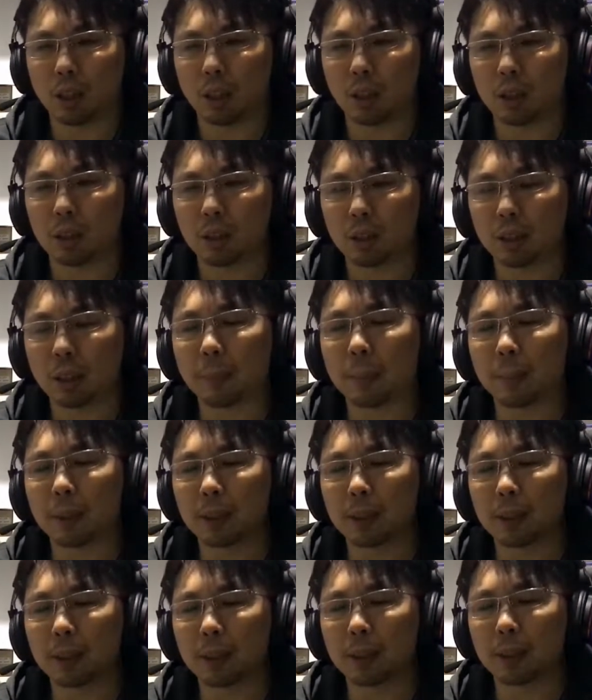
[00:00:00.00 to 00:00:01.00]
Step by
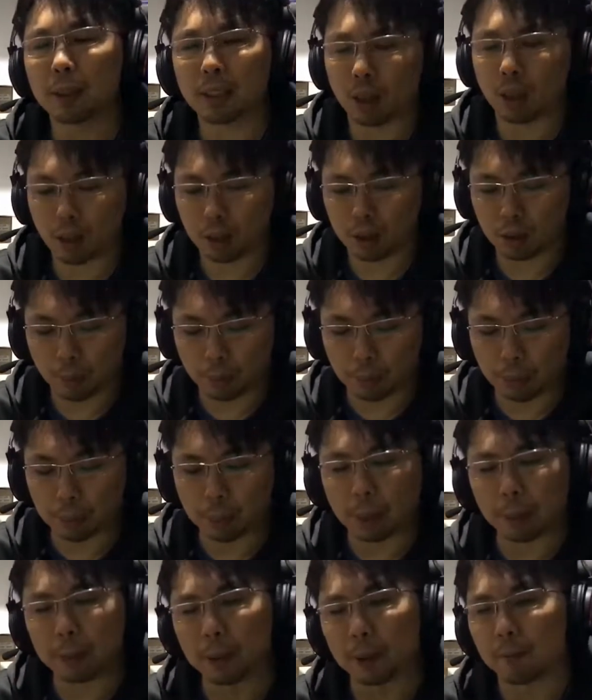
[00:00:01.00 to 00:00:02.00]
step, a bit by
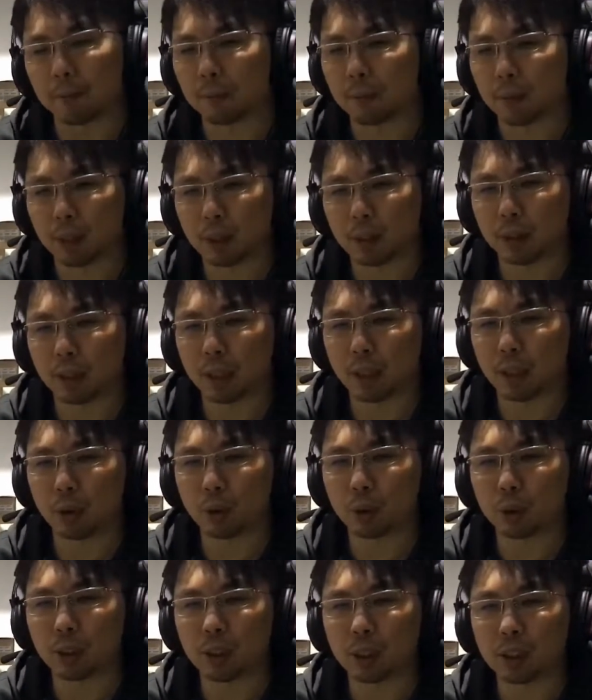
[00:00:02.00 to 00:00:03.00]
bit. Okay? Don't
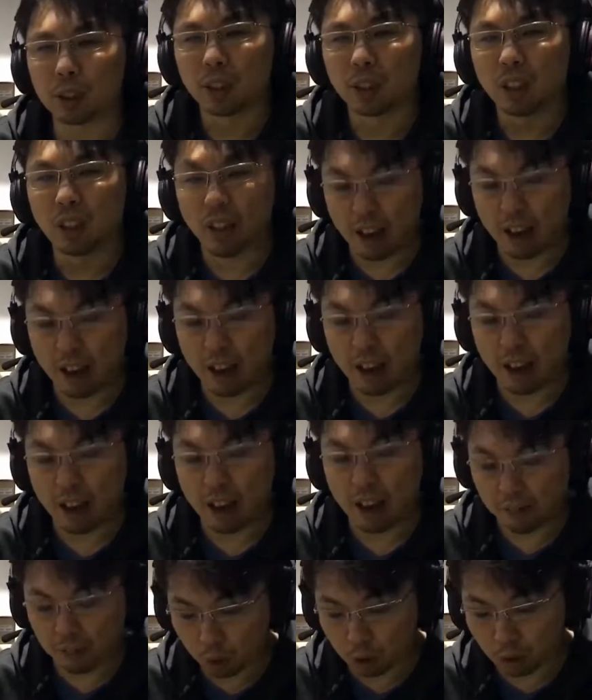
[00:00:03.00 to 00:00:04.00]
just everything
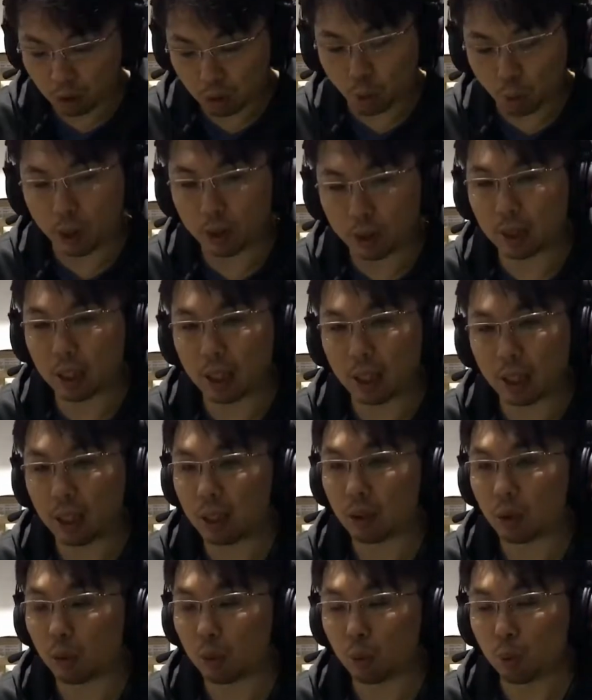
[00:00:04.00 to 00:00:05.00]
squeeze into one day and
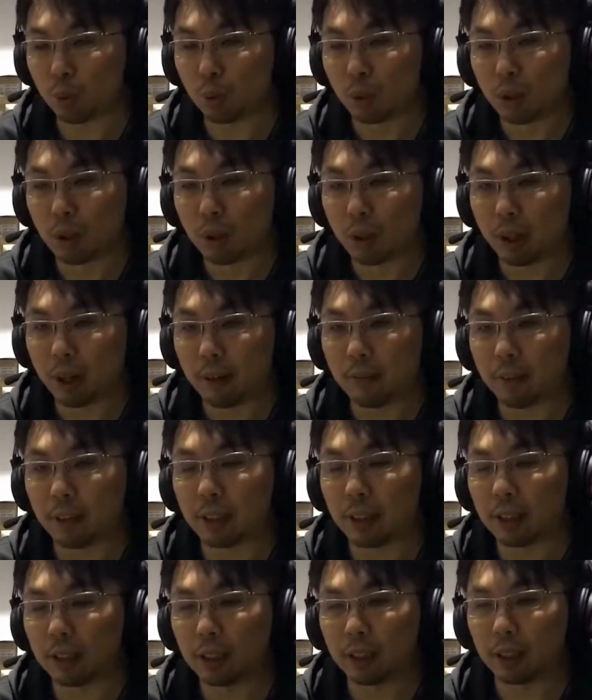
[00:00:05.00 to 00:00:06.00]
do
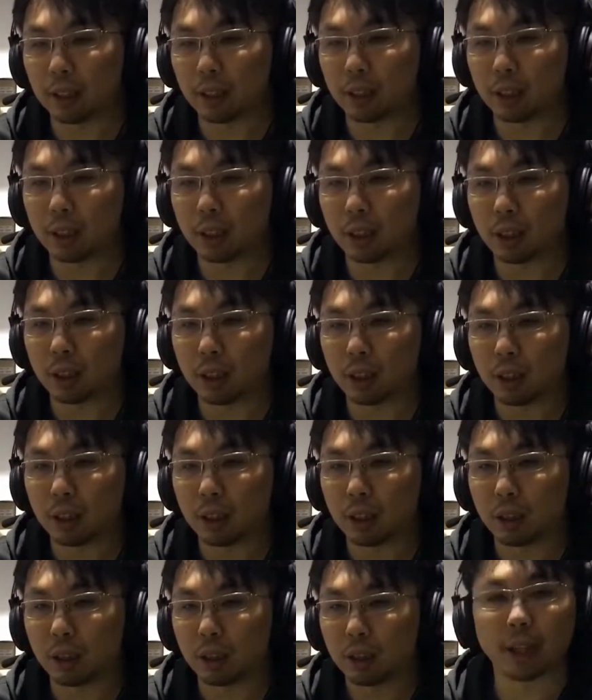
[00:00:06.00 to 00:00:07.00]
everything and then you
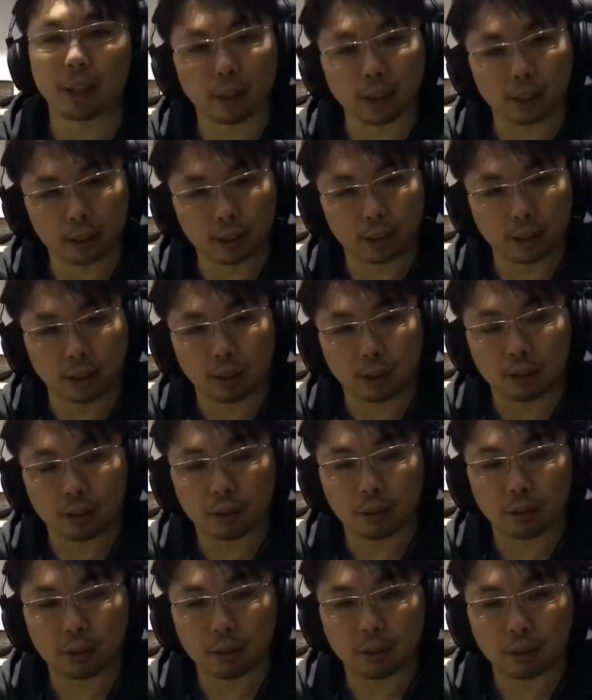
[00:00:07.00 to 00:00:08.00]
forget the next day.
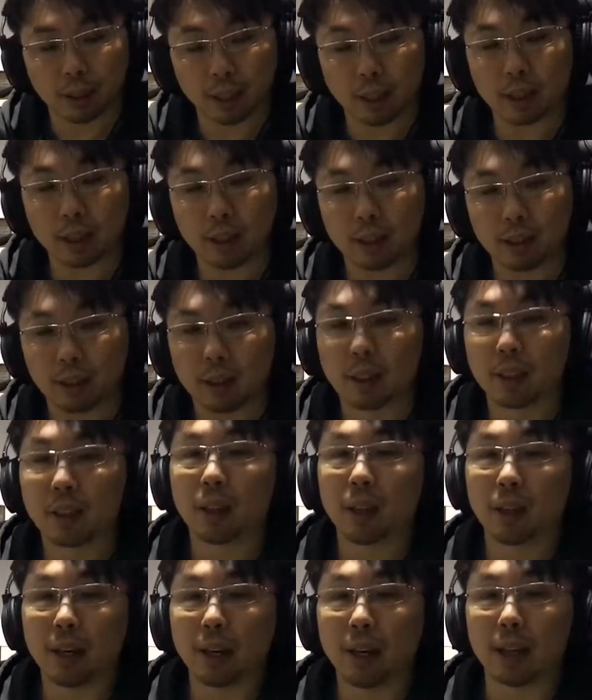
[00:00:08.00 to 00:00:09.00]
Okay?
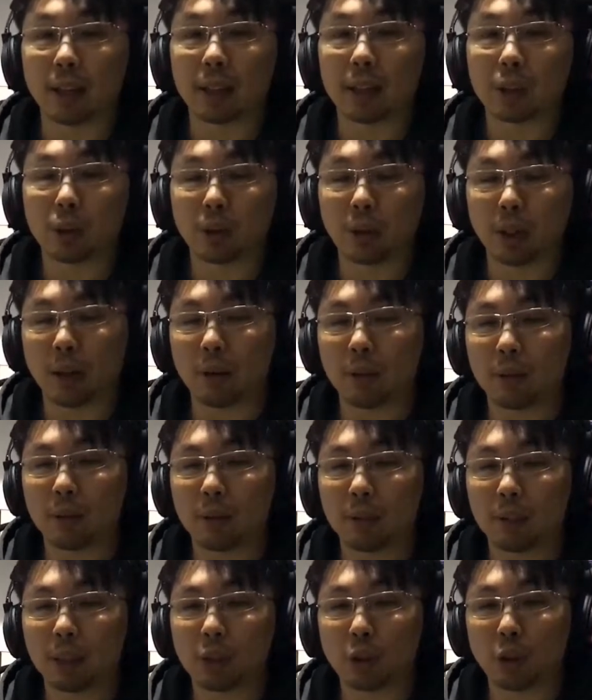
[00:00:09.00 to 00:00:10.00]
Alright, so now
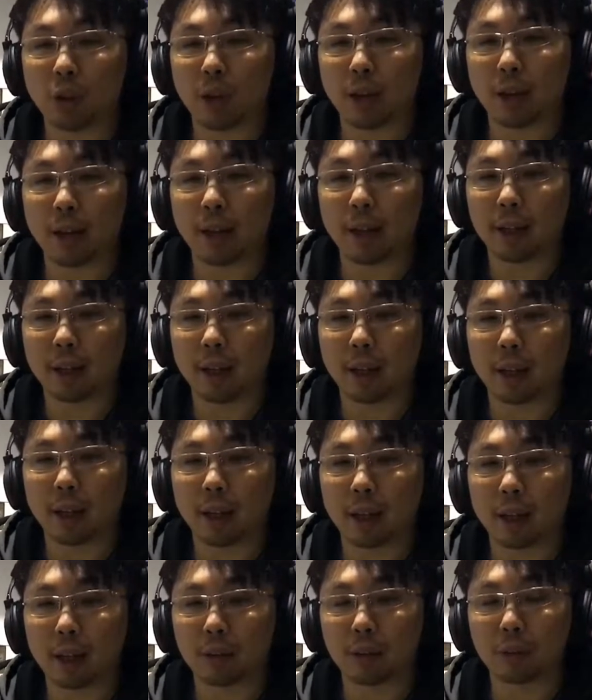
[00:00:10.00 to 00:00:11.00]
let's try
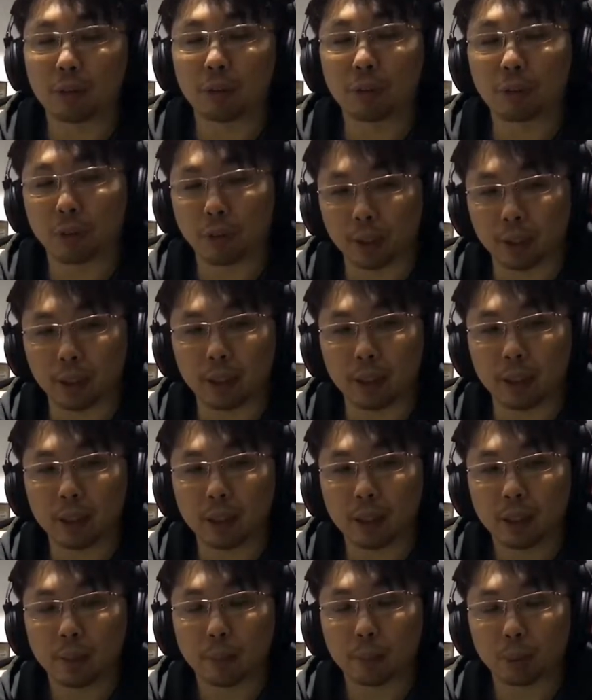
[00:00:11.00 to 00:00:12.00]
Groove 3
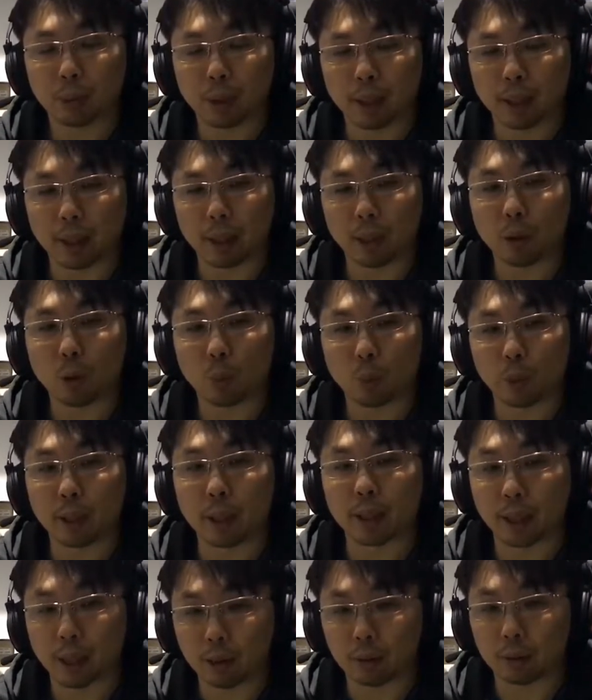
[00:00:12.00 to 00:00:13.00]
playing
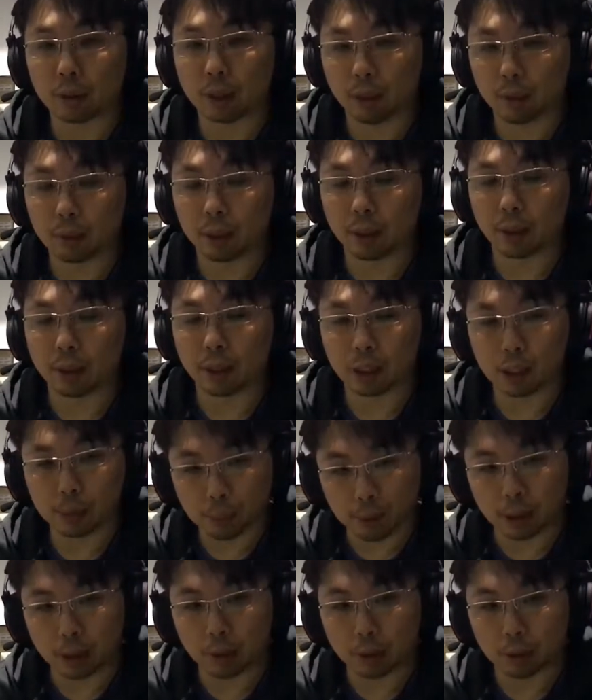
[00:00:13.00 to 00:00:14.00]
without counting at speed
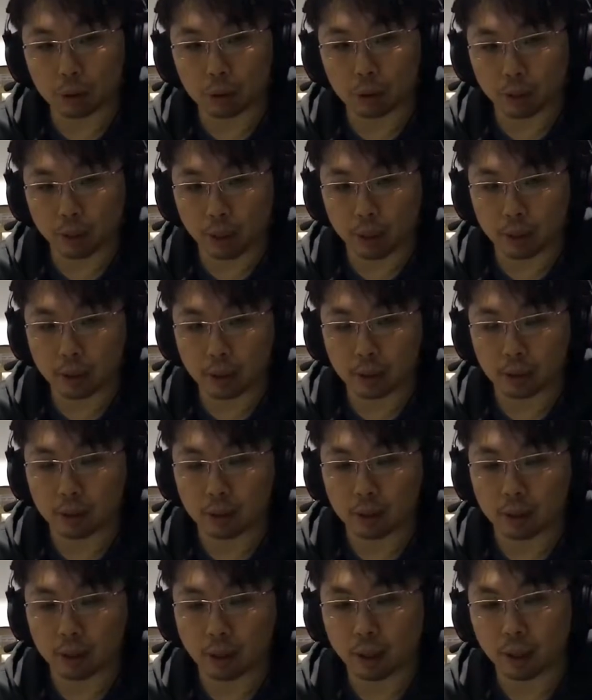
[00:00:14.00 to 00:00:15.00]
equals to 80.
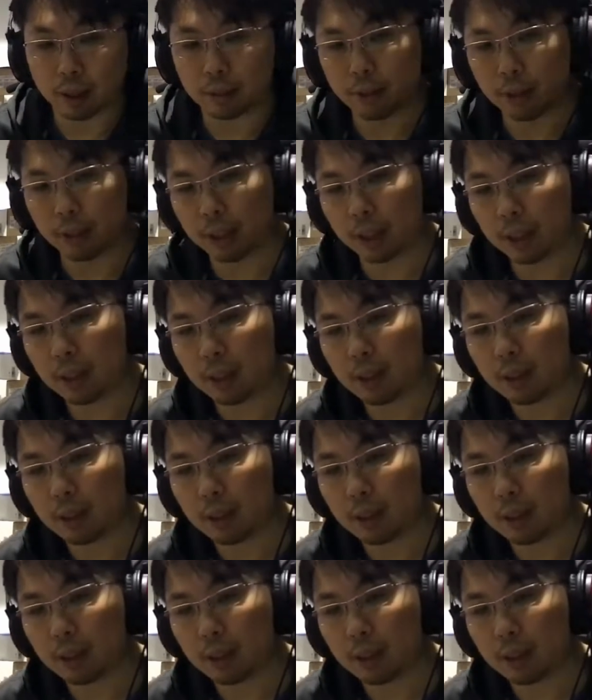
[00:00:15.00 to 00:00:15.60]
Are you ready?